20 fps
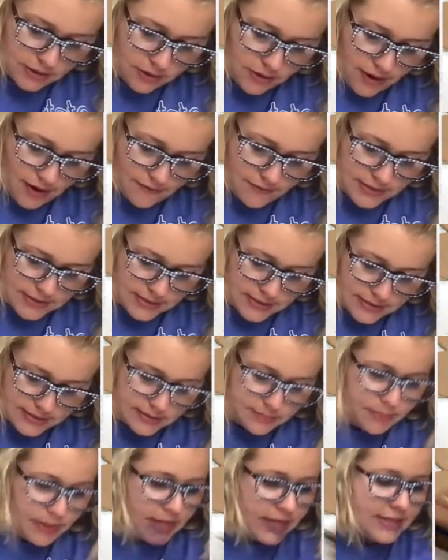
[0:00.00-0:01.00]
and
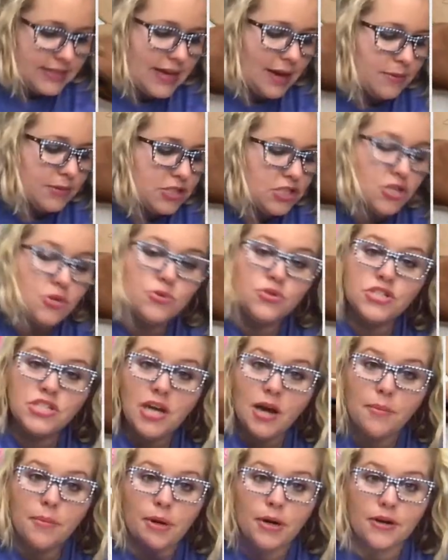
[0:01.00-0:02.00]
crevices because I was too
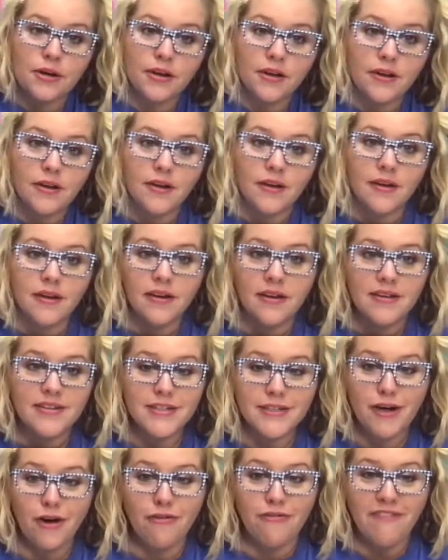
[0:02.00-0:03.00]
stubborn
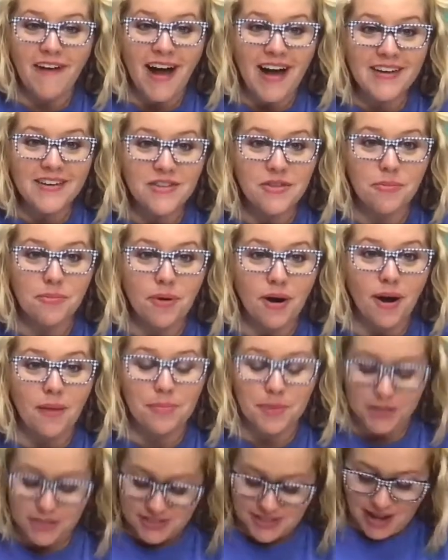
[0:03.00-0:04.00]
to go find the
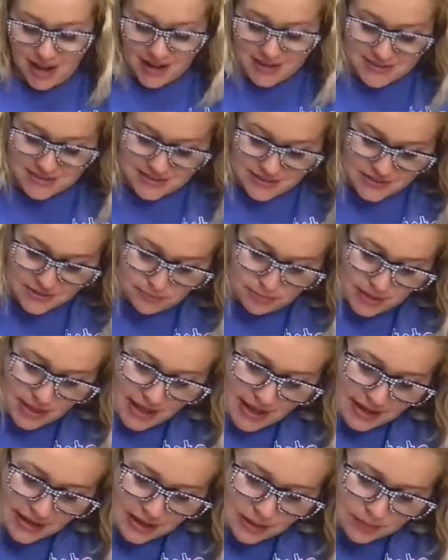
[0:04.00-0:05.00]
proper size
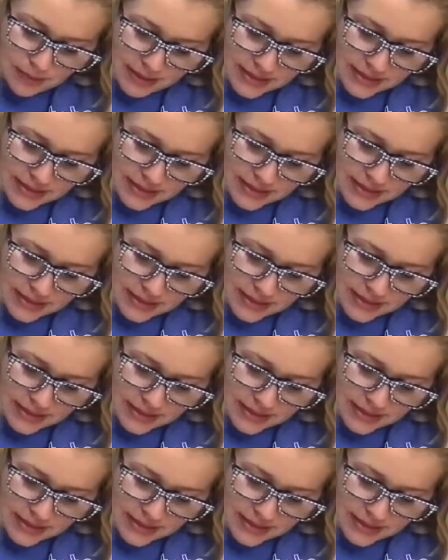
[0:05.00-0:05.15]
blade. I'm